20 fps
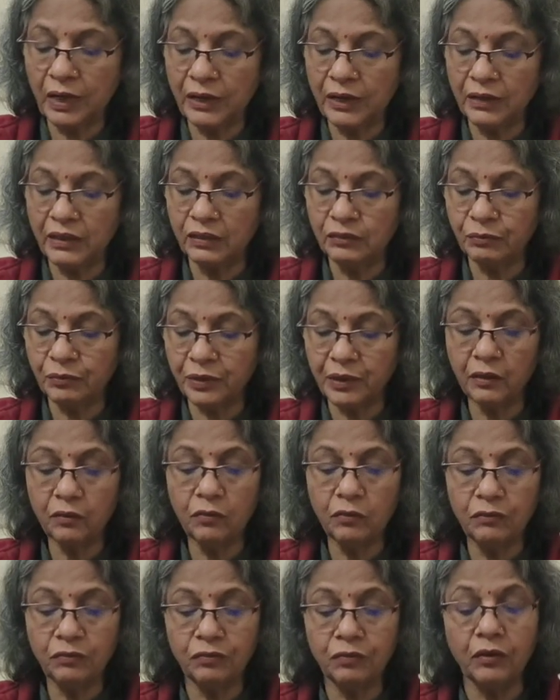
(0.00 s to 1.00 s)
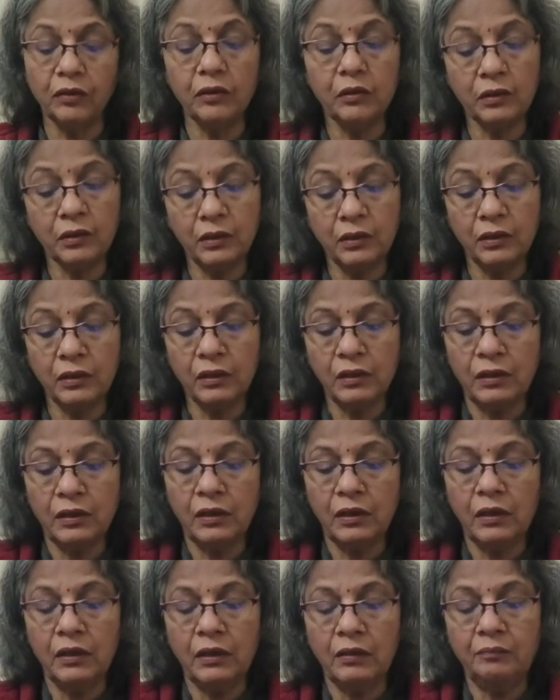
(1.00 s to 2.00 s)
and it is very good for
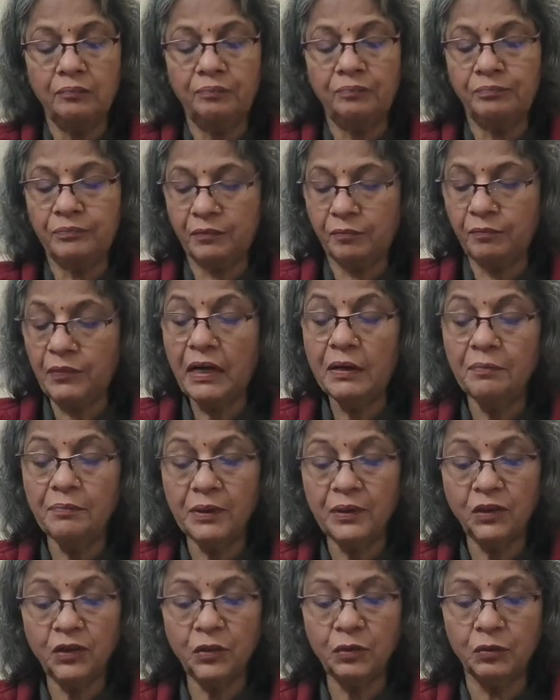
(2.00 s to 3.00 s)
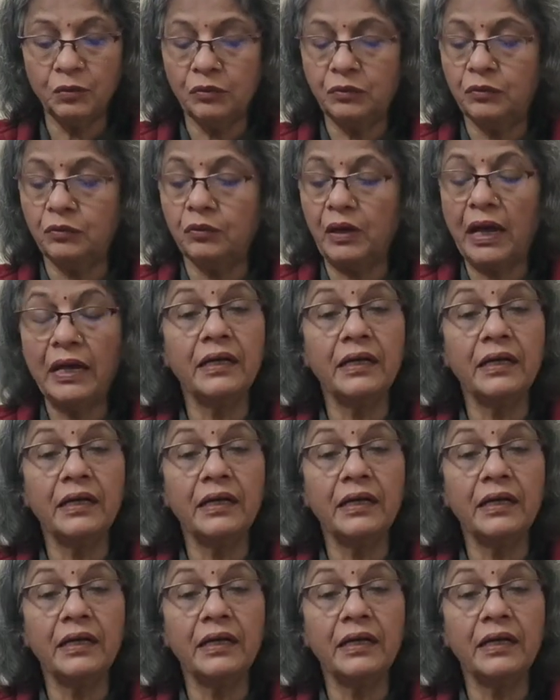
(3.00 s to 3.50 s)
blood pressure also,